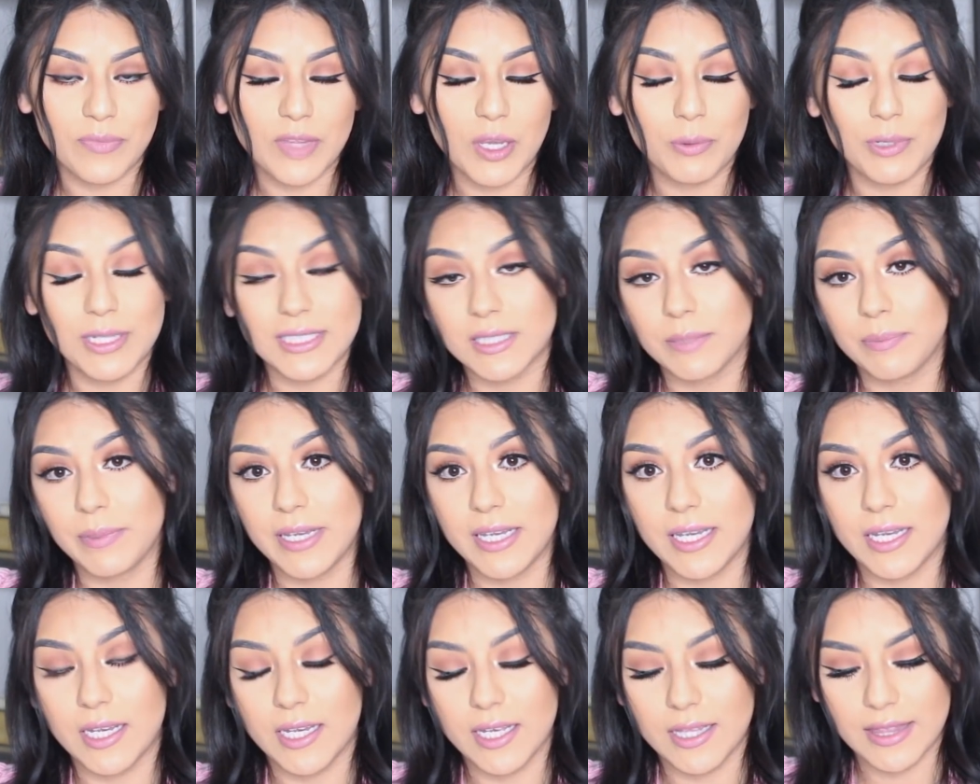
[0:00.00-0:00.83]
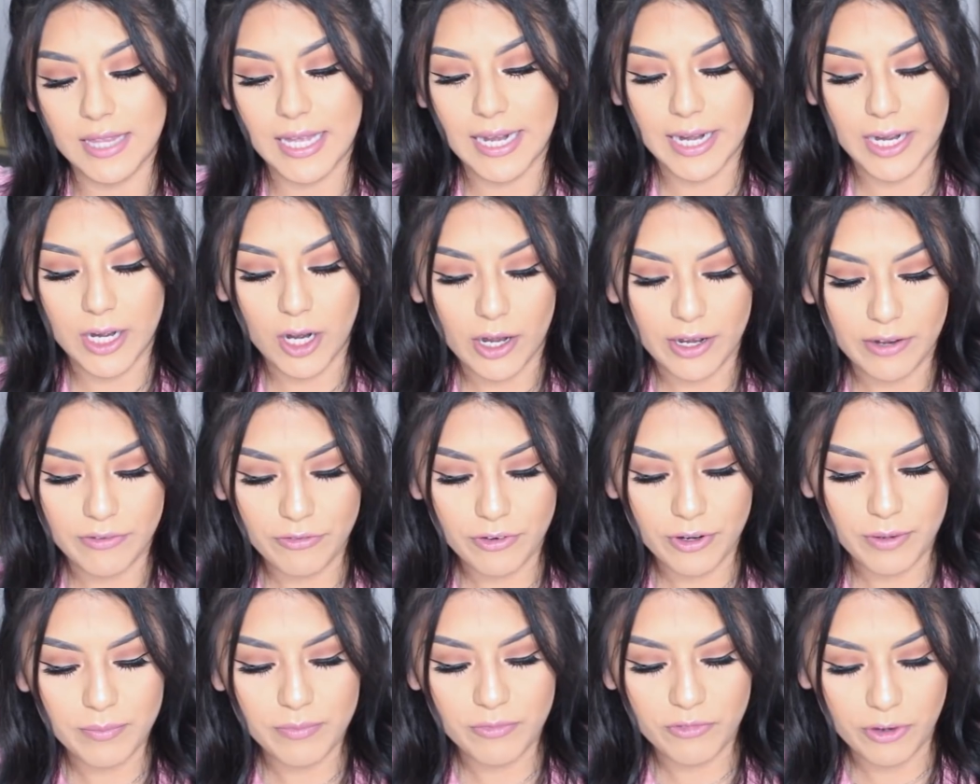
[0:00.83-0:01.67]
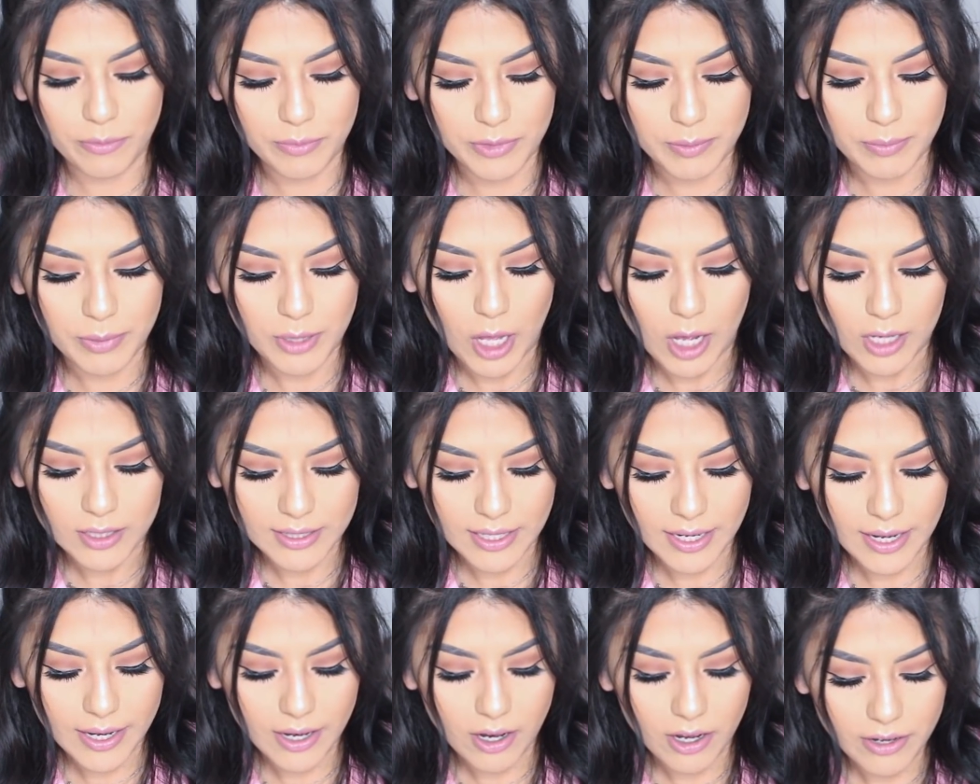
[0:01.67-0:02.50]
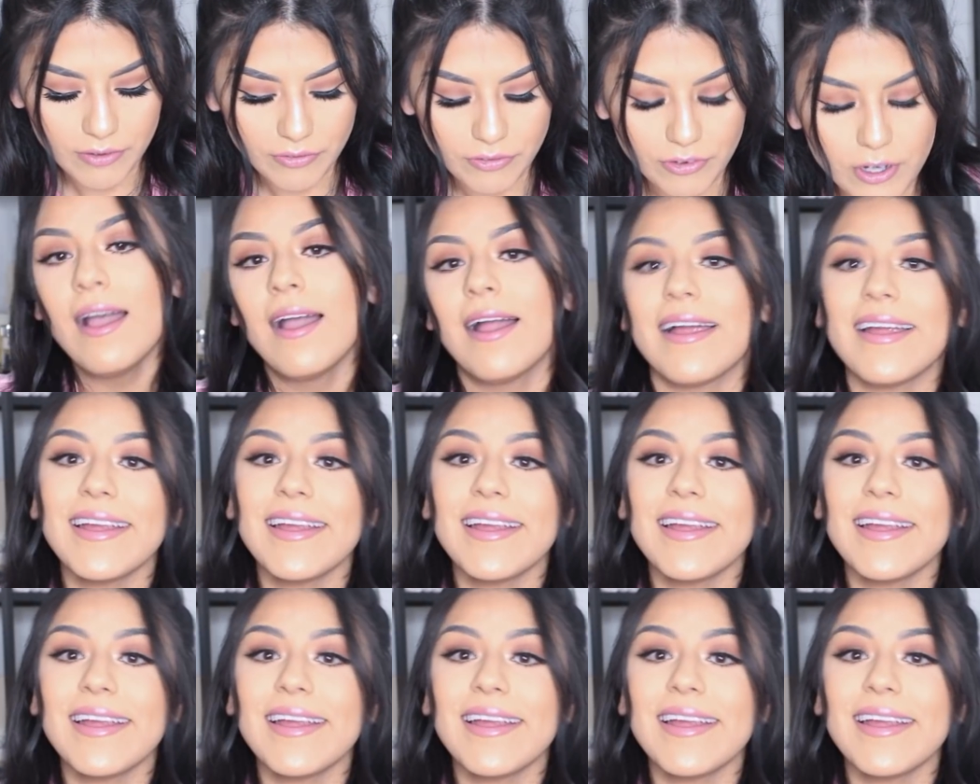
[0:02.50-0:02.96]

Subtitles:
recipe that I got it from the blog that I got it from.